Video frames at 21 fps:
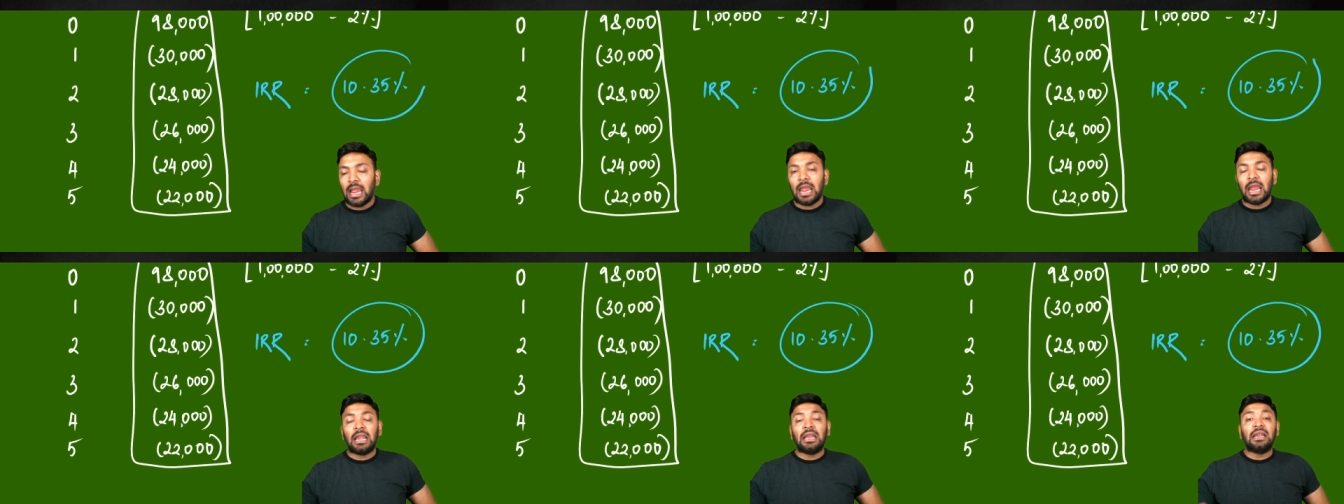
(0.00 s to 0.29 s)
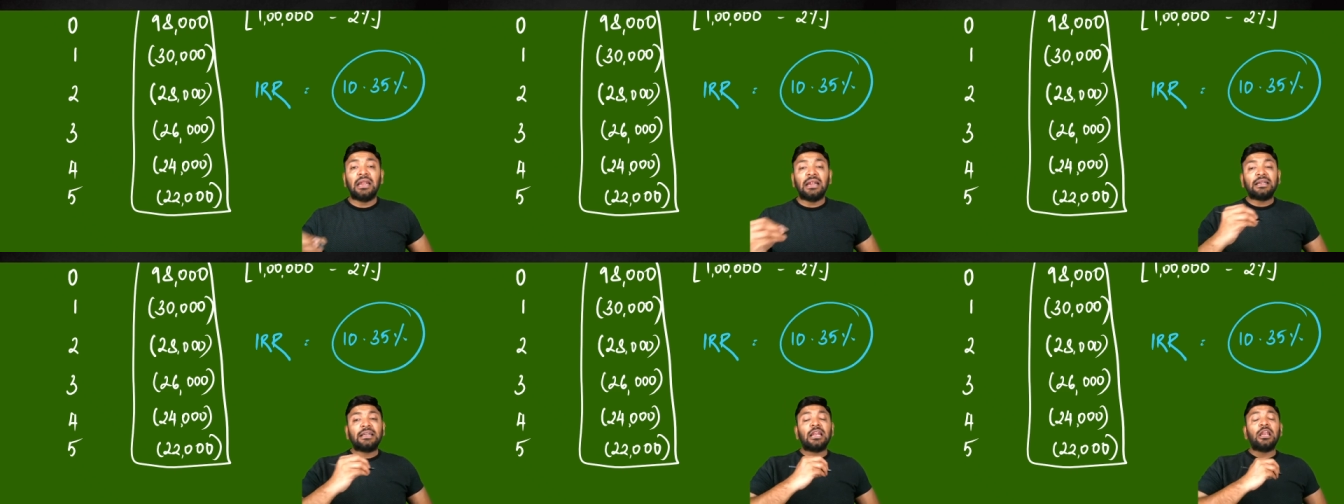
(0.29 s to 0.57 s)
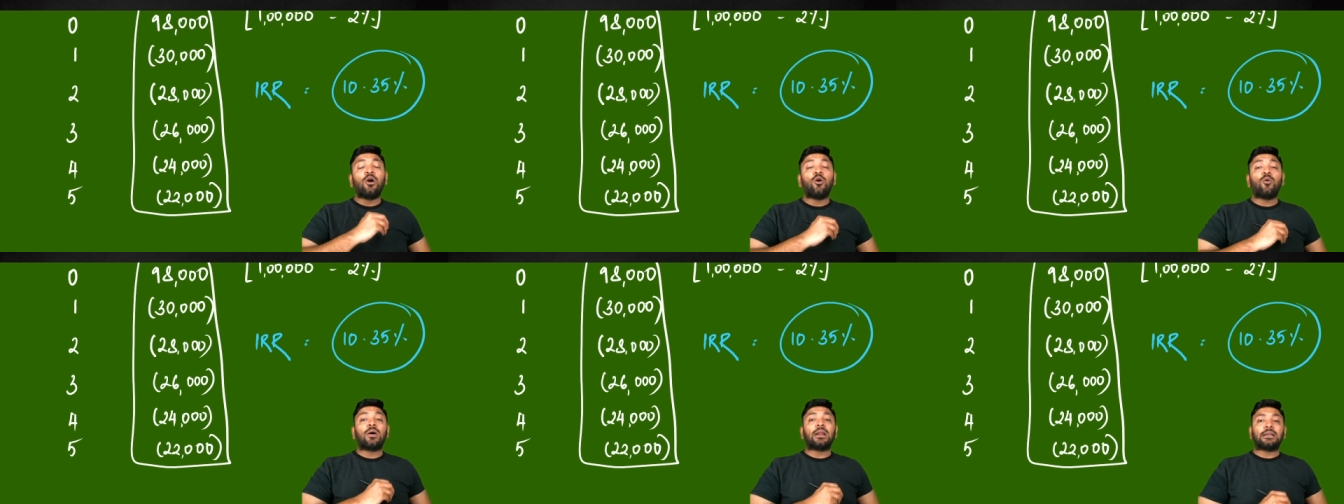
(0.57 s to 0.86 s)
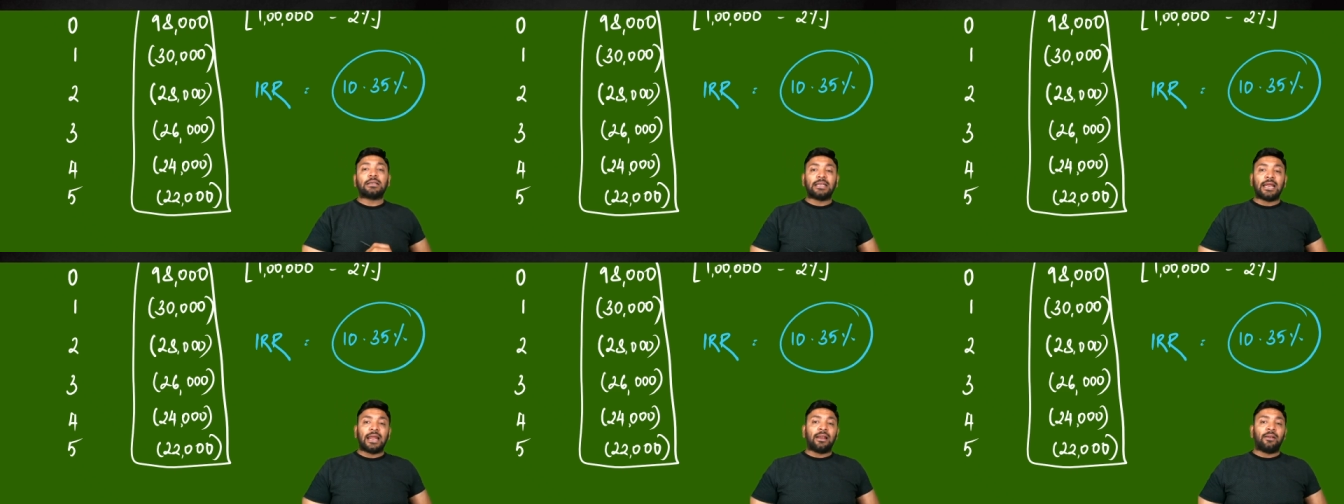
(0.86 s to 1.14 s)
A little
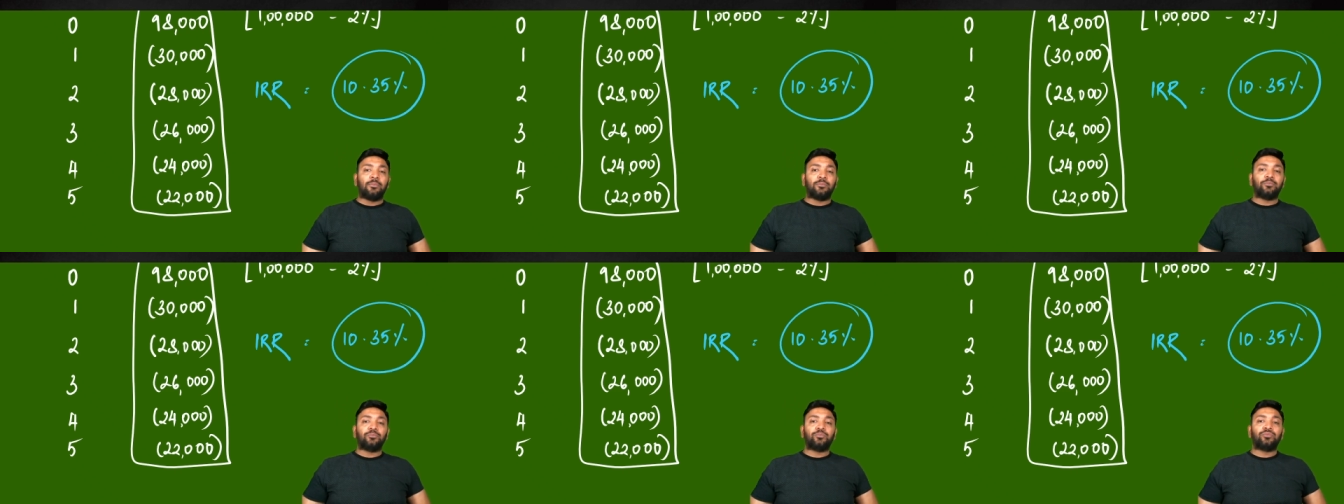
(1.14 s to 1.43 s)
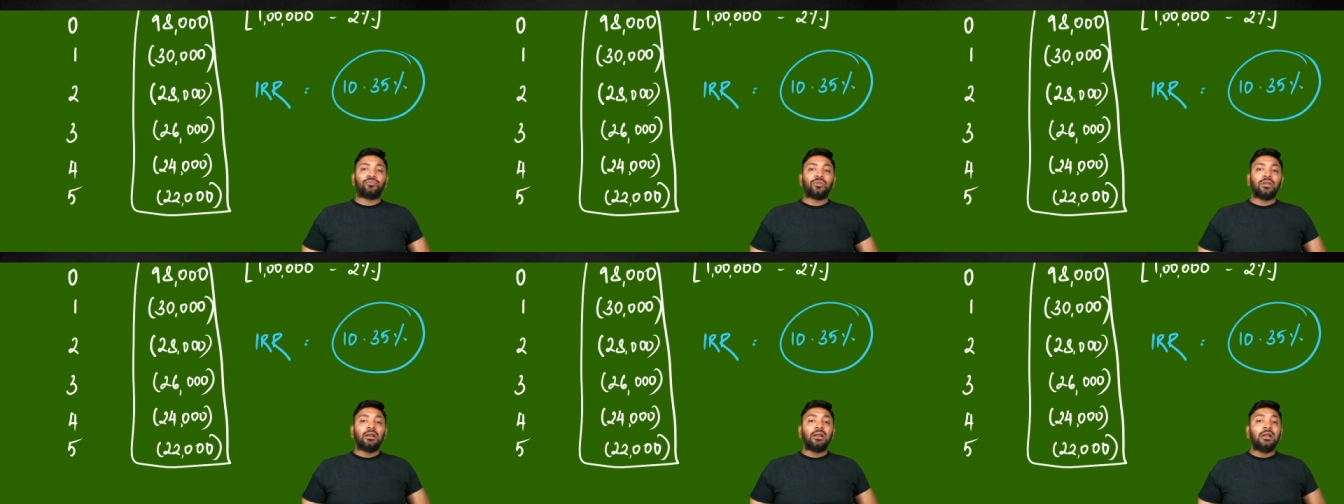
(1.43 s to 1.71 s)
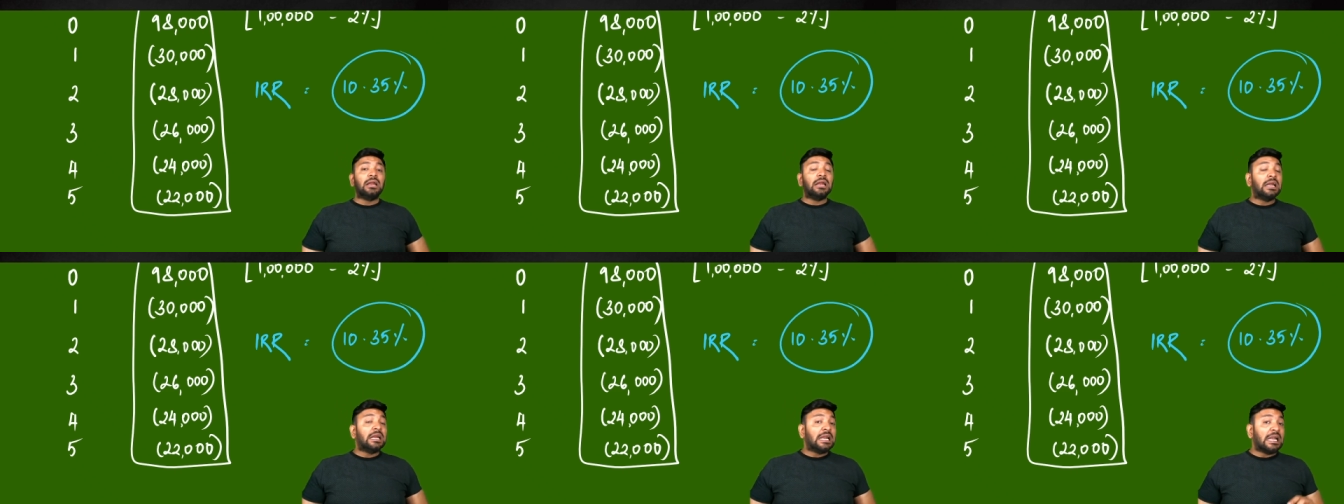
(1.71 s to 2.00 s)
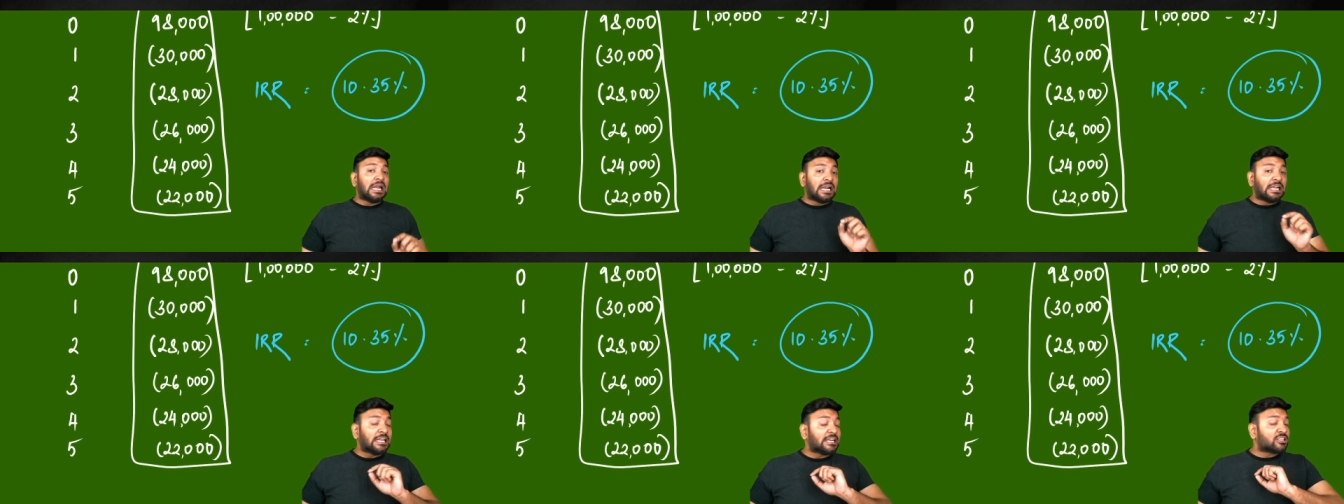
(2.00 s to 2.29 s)
over 10.
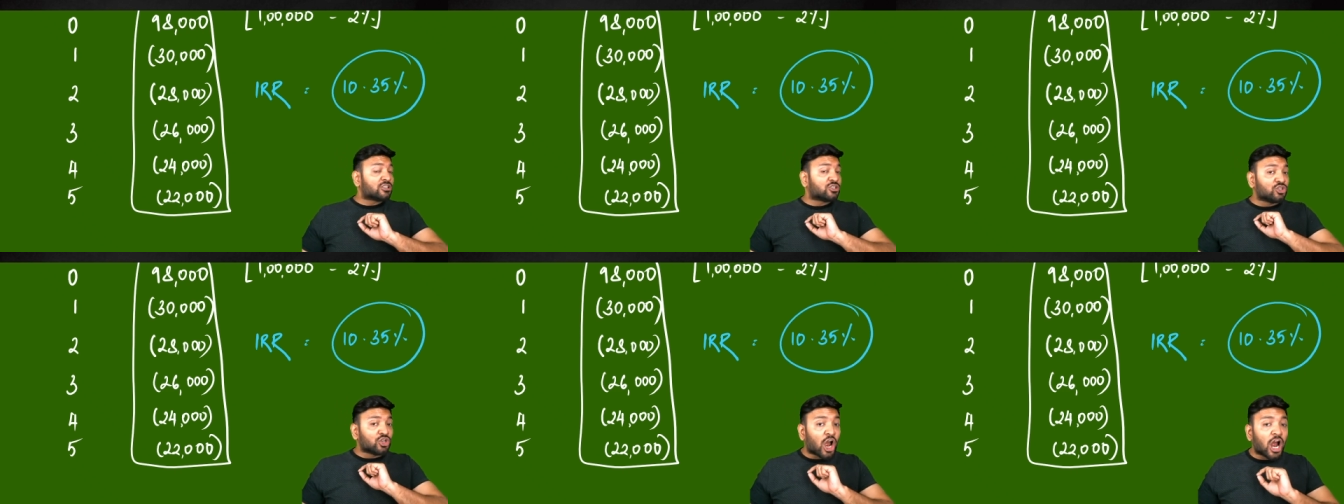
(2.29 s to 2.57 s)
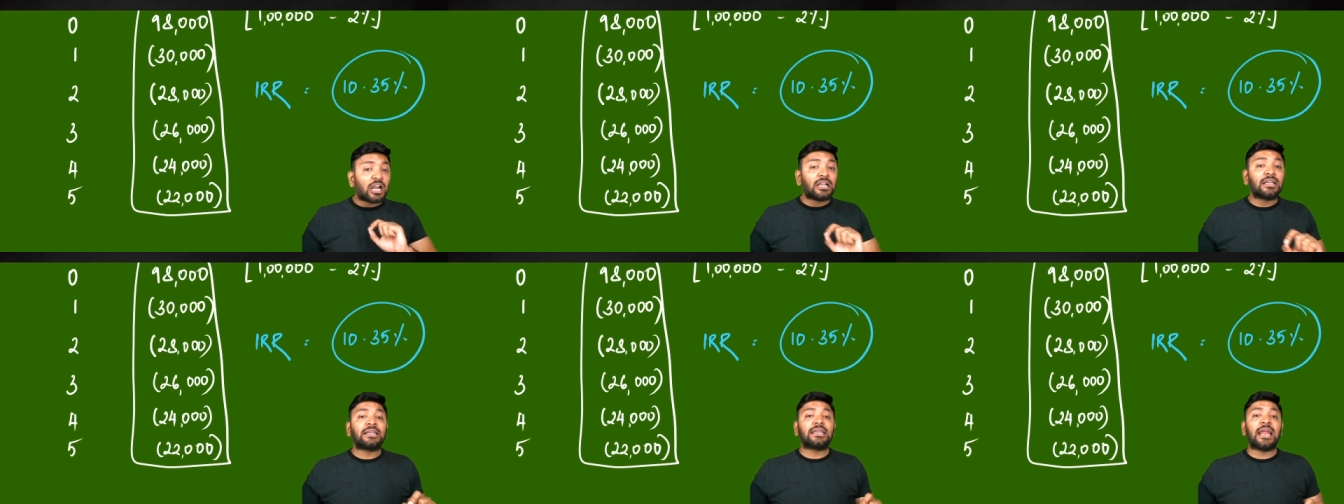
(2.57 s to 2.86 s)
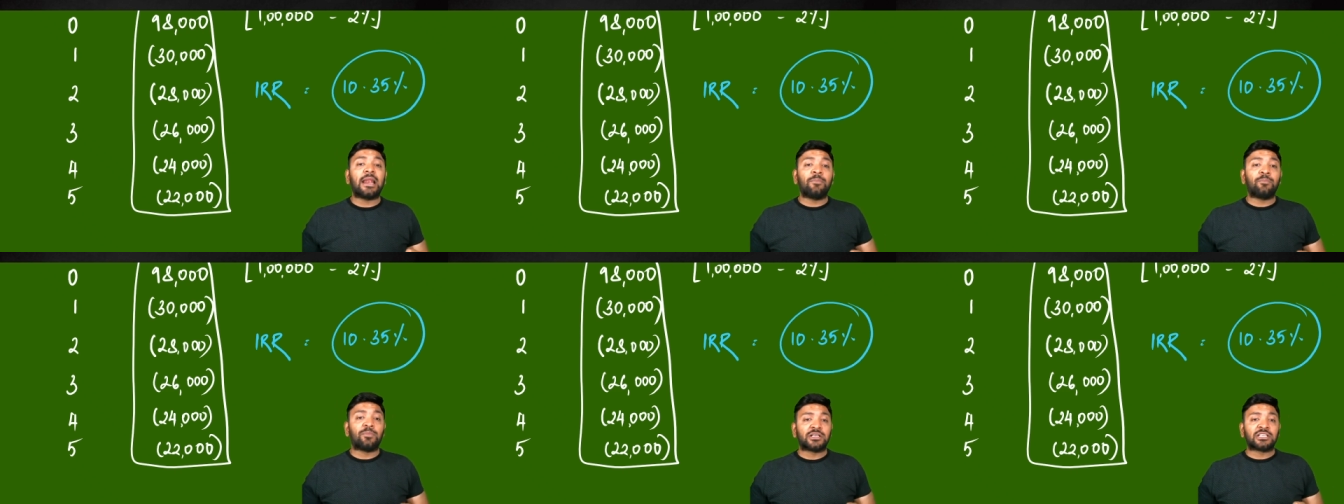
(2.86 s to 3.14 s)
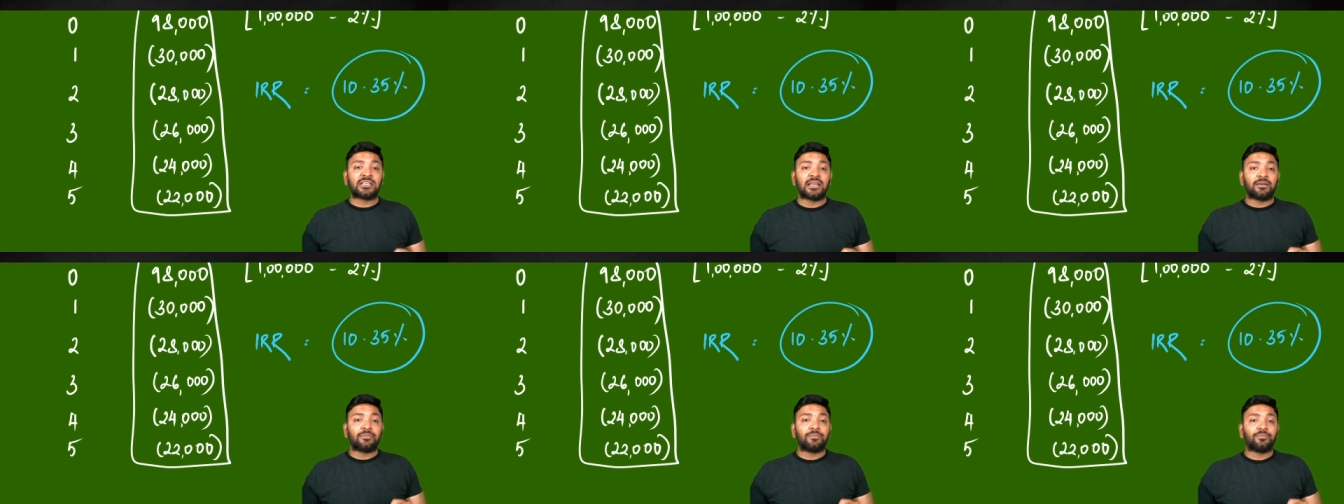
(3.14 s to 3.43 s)
It is not
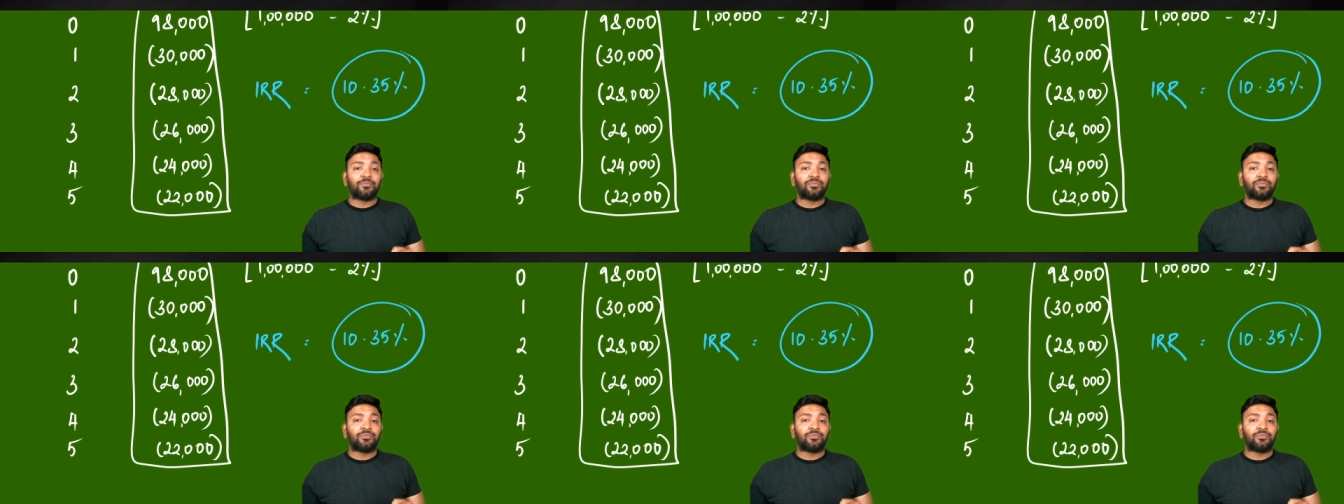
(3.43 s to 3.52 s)
10%.